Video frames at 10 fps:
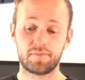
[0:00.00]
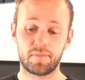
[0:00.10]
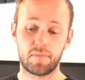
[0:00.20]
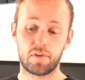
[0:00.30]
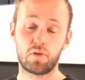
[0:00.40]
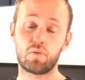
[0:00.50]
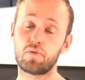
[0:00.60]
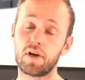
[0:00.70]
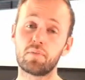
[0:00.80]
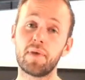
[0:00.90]
So would
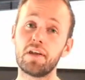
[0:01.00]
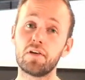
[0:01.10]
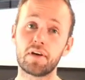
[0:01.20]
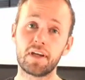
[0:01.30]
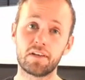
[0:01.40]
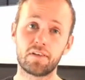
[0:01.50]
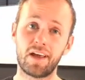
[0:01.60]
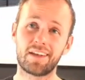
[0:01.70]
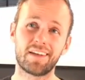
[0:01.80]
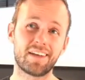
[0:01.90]
recommend looking into
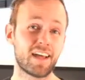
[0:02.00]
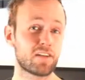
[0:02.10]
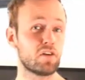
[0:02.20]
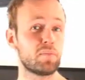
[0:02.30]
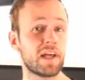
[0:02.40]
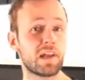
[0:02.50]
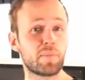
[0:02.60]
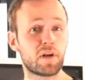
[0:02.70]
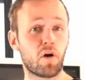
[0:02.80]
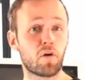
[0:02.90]
that. That could be a little
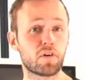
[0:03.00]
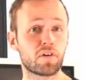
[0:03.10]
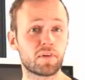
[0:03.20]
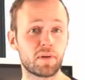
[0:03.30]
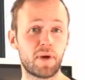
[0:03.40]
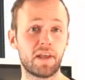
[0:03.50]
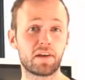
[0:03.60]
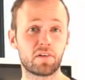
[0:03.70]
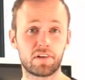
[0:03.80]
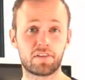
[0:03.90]
bit harder
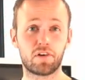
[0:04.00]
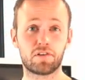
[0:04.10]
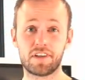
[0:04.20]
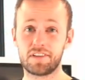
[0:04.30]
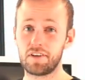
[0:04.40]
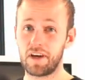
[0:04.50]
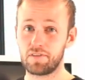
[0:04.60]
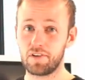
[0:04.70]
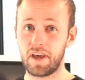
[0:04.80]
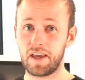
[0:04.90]
depending on the search engine you have
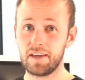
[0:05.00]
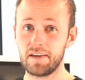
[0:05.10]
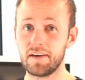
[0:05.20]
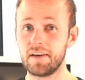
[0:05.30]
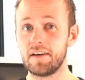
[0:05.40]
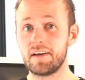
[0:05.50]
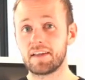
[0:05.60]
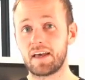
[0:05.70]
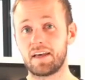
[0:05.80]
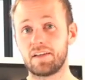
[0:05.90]
today
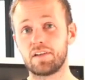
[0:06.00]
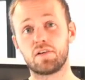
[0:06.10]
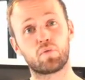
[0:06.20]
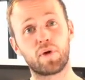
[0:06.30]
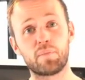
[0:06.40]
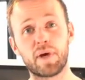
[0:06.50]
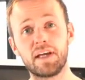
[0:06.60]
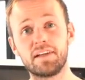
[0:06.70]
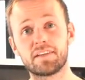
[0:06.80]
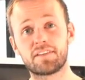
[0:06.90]
and your web
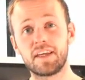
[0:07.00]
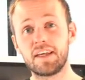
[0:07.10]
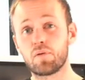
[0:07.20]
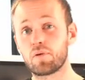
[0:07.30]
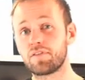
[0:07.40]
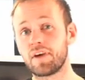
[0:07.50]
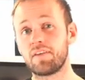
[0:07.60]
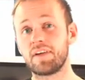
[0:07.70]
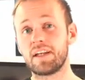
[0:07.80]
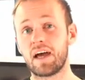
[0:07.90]
agency, or if you have
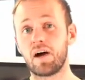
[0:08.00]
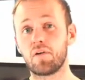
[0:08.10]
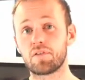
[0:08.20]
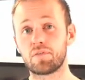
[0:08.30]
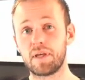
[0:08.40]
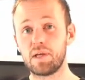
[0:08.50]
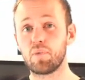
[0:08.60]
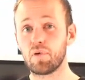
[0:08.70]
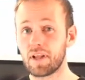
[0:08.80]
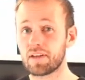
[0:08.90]
in-house
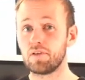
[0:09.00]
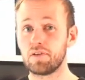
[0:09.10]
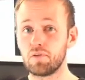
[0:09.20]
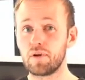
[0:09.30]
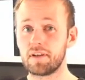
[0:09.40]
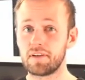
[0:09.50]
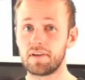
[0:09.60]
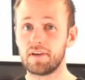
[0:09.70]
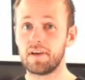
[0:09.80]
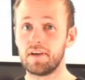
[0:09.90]
people that could do it.
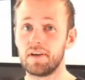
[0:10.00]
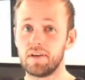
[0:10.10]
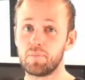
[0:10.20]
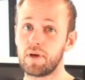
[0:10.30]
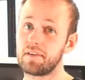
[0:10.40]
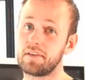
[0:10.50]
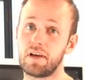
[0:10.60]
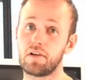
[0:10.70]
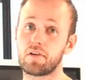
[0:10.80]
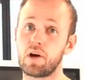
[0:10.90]
But a
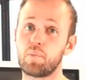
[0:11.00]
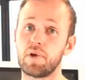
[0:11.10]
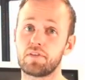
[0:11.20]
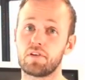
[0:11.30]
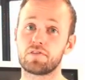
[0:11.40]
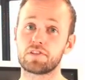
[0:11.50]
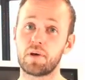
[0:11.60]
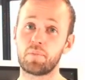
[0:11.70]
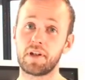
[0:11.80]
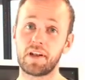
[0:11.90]
lot of companies offer
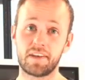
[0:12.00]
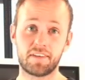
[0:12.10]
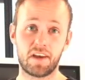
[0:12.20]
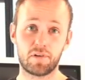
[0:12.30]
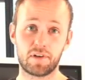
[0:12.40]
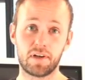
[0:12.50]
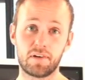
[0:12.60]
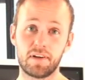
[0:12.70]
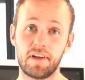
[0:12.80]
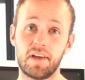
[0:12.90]
something like this out
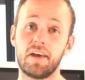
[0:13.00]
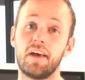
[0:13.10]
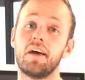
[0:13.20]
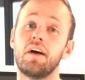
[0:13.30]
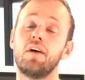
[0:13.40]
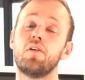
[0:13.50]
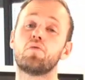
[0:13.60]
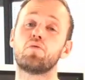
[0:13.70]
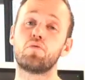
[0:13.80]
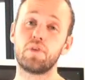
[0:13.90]
there.
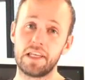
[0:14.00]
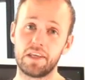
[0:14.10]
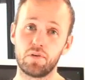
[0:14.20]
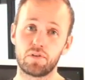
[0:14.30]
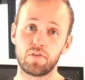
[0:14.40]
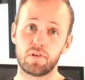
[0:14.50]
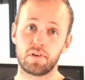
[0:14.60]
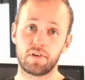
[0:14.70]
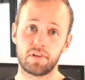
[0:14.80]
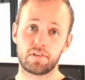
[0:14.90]
Really useful.
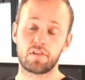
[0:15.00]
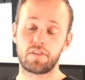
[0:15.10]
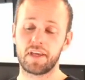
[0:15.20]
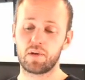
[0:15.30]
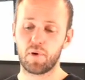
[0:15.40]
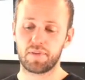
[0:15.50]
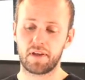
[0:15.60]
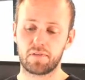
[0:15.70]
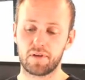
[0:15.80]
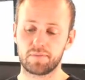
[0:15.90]
So think about that one.